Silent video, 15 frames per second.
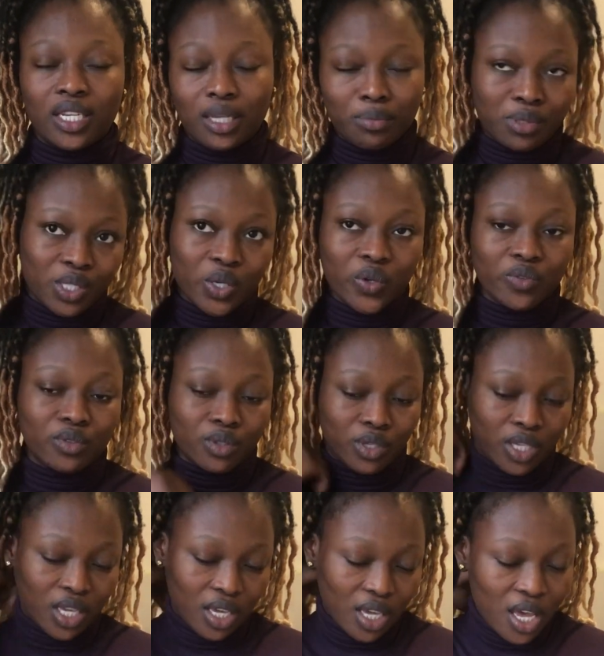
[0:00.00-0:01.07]
themselves,
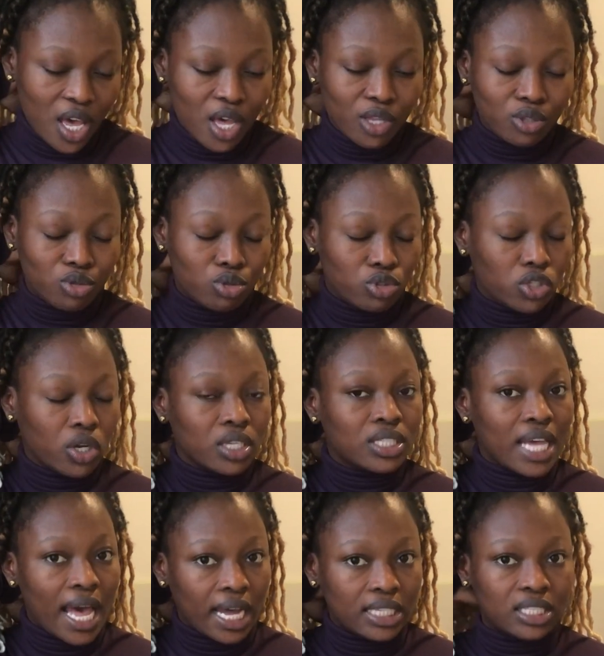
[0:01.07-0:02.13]
okay, to just
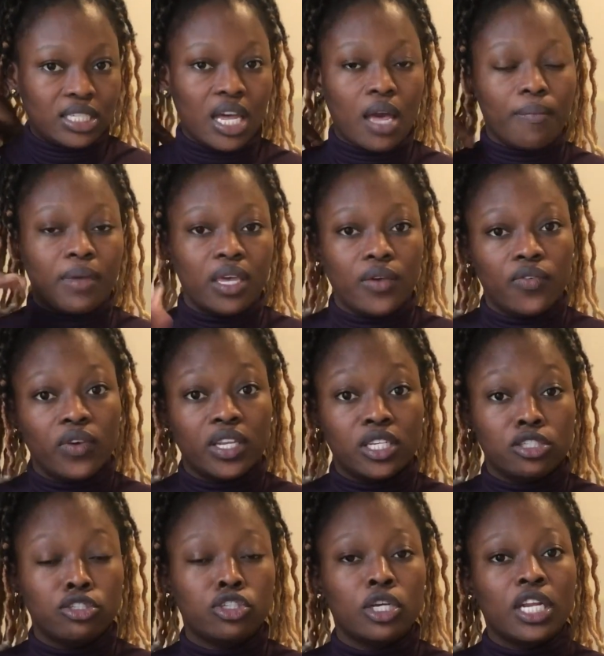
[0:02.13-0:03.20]
ask them if a
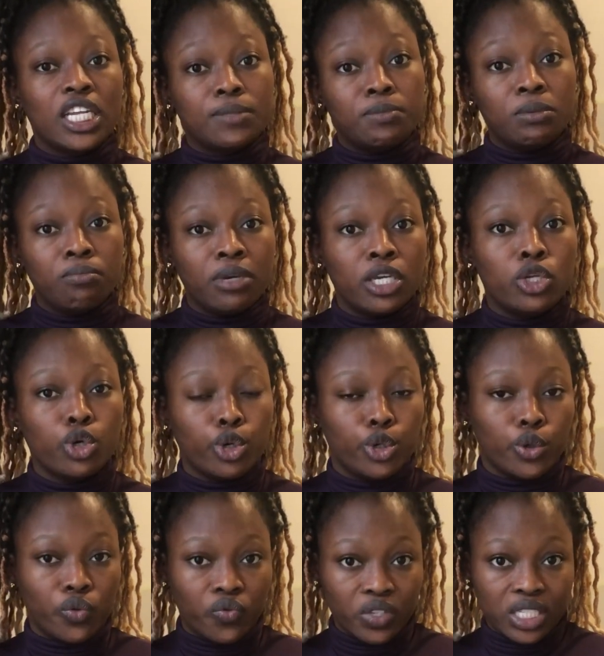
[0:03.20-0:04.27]
decision has been made on
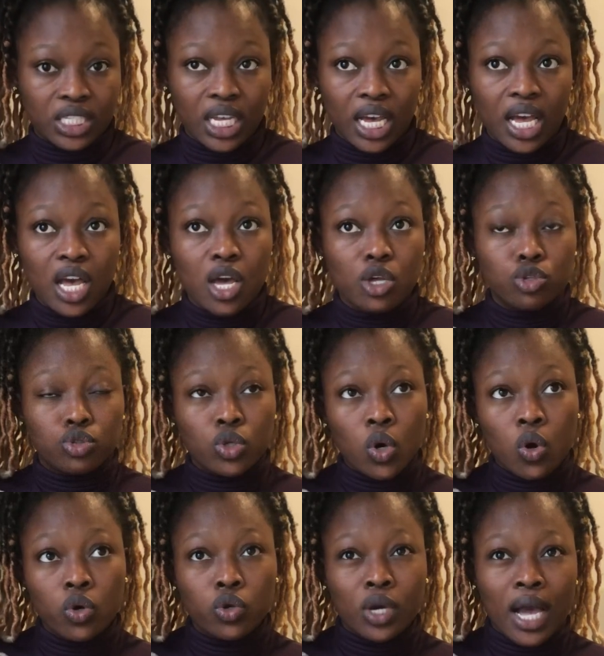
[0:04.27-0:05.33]
your visa.
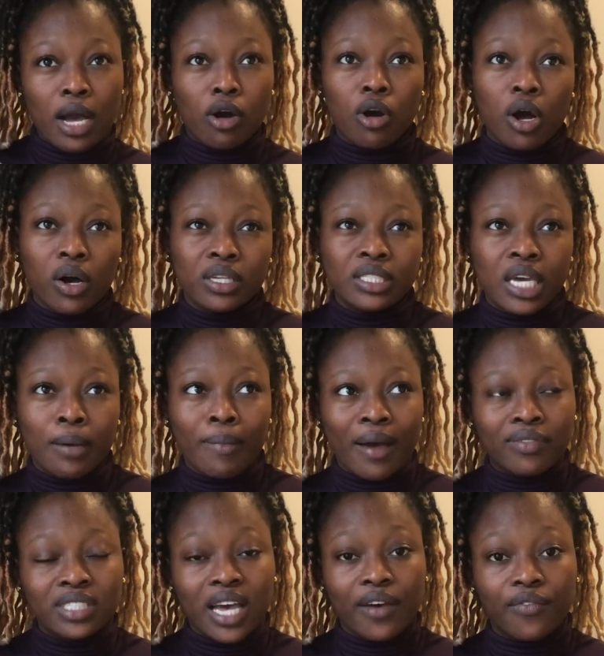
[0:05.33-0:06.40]
So you can call them
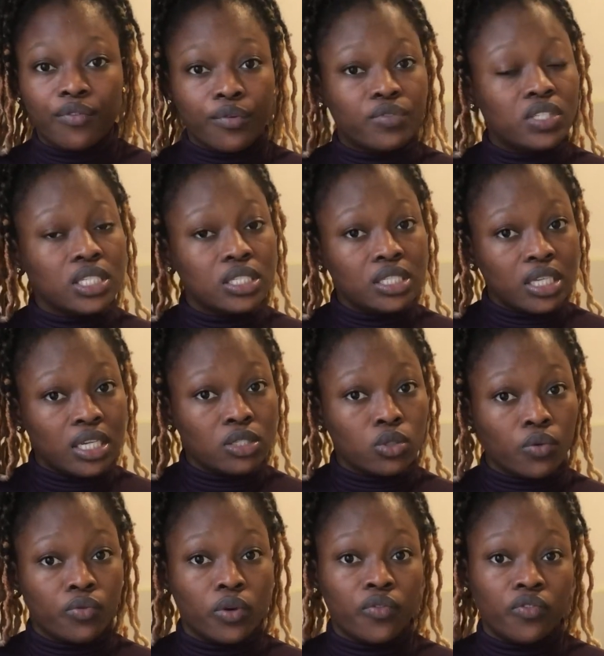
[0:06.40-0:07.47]
after 15 days
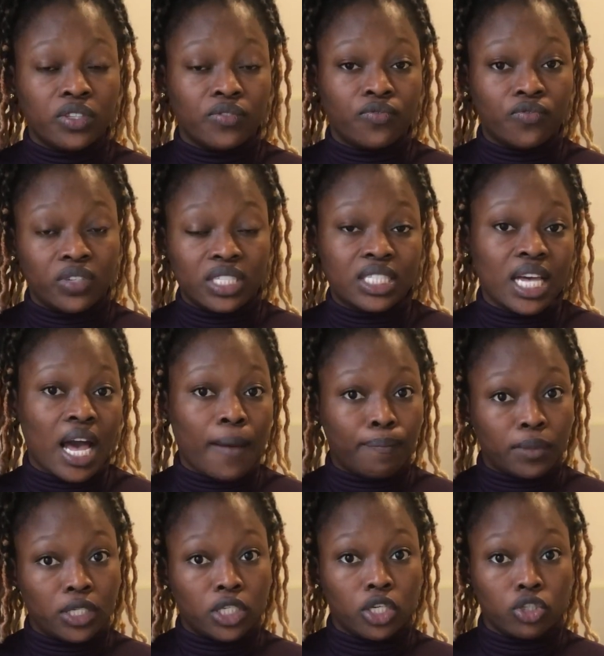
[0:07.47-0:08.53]
of your visa
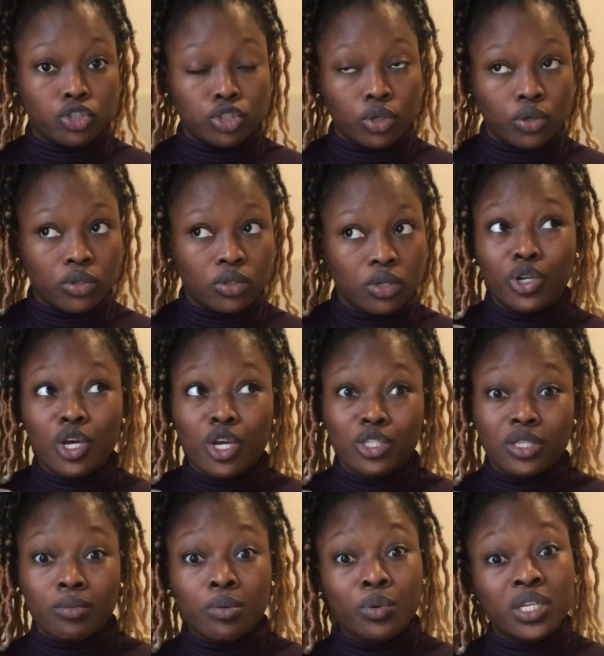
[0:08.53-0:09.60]
application.
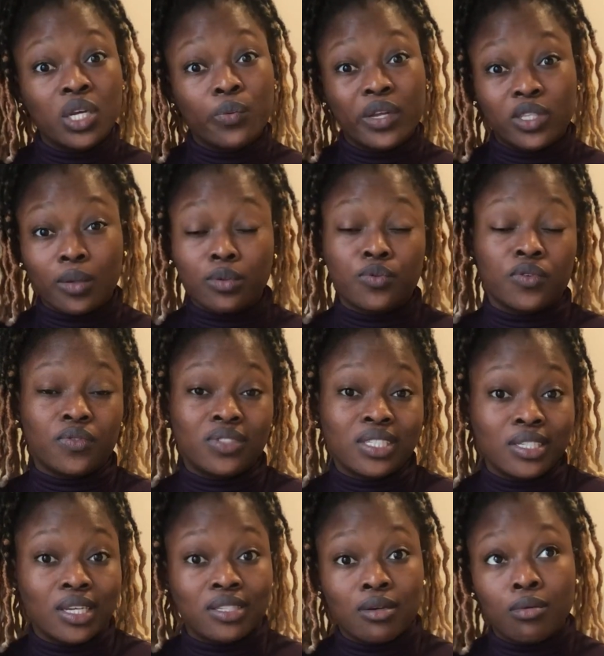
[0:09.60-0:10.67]
Some people didn't wait up to 15
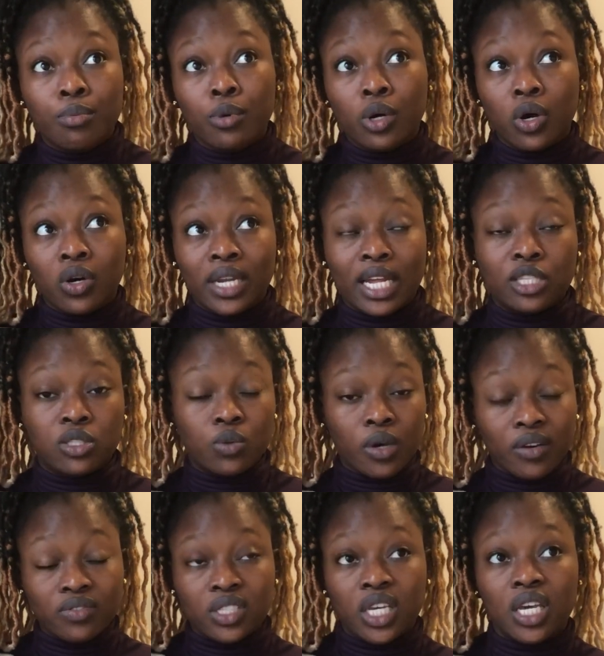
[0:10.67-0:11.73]
days, some people called at
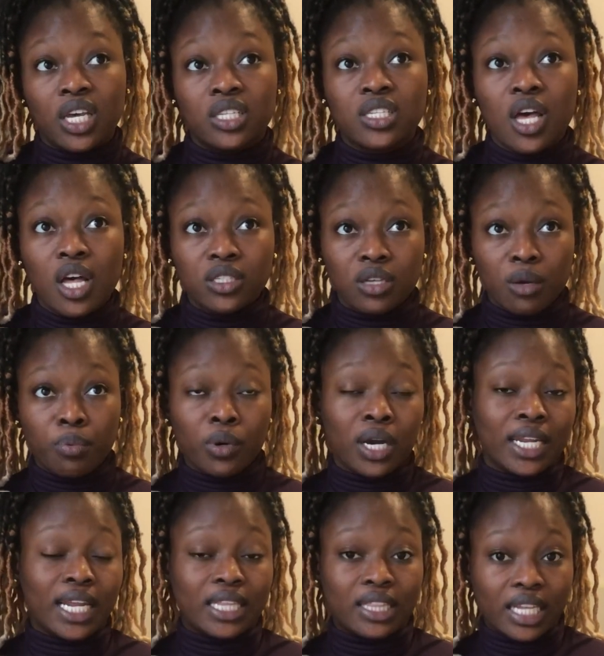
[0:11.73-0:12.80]
12 days, some people called
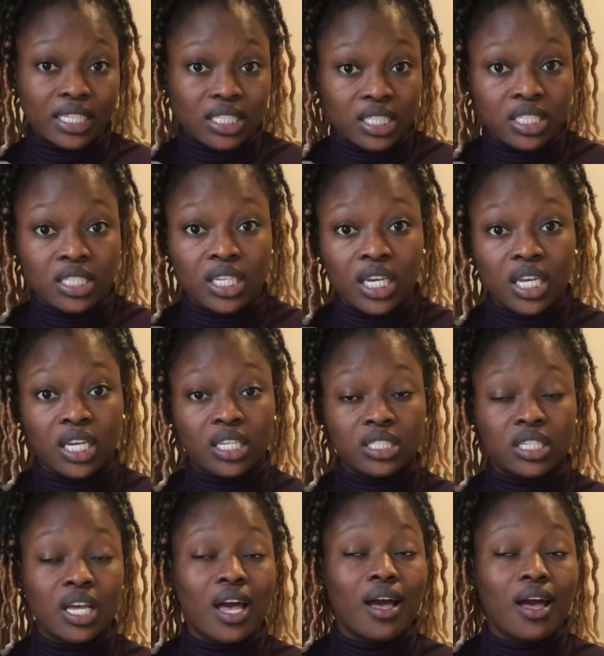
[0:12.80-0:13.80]
at 13 days.